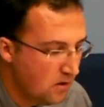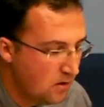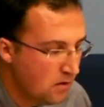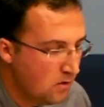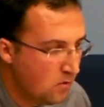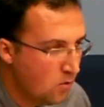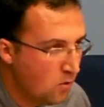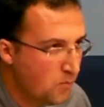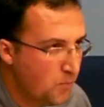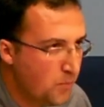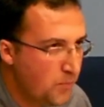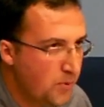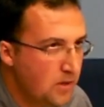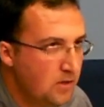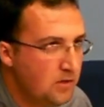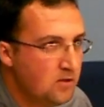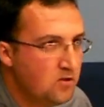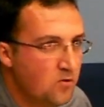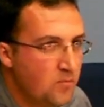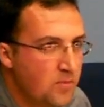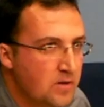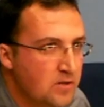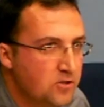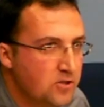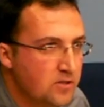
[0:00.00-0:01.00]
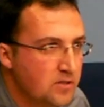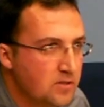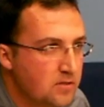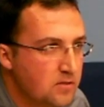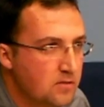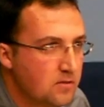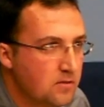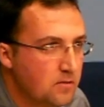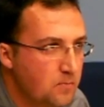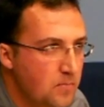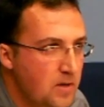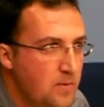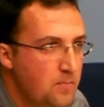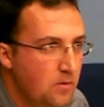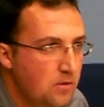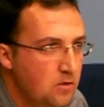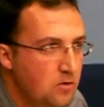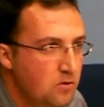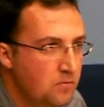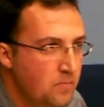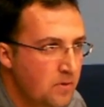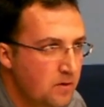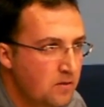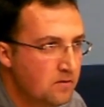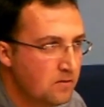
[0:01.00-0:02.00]
or pilgrimages, people
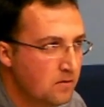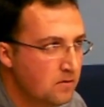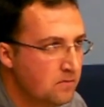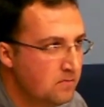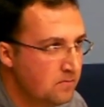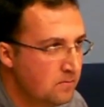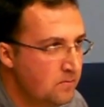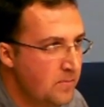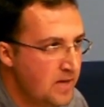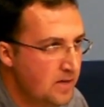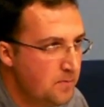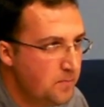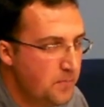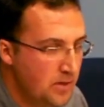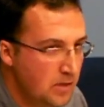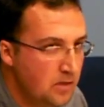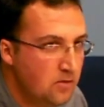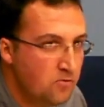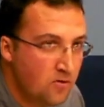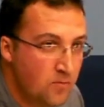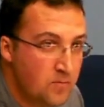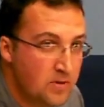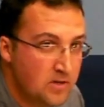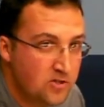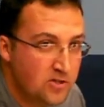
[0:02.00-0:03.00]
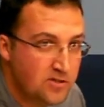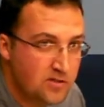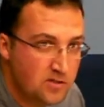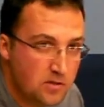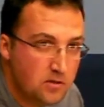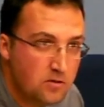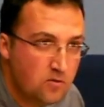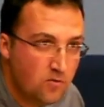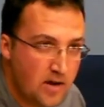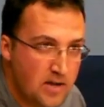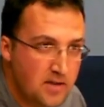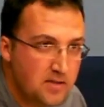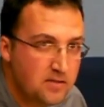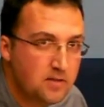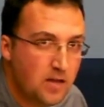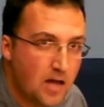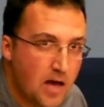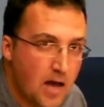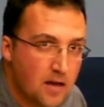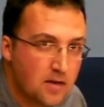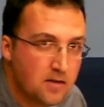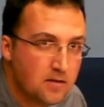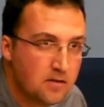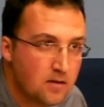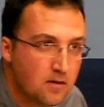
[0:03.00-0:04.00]
who make pilgrimages to
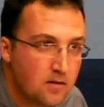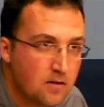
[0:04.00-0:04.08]
Graceland,